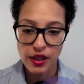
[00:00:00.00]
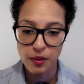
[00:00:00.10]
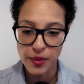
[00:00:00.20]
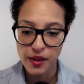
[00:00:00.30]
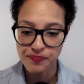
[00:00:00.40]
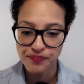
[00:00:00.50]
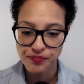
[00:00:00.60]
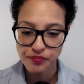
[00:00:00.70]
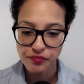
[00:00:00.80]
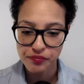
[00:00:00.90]
me.
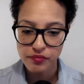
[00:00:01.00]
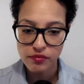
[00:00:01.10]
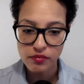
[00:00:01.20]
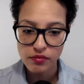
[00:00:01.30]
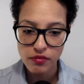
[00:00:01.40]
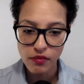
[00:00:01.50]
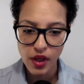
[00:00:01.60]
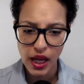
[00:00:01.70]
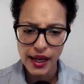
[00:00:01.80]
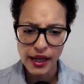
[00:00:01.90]

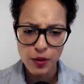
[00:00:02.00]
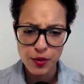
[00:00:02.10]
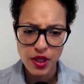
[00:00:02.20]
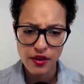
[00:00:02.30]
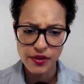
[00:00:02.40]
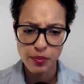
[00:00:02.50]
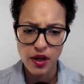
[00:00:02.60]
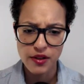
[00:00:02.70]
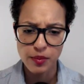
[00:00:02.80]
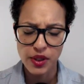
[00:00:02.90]
And I also have the
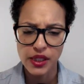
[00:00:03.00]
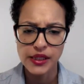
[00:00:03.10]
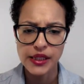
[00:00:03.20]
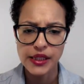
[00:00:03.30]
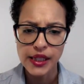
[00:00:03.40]
possibility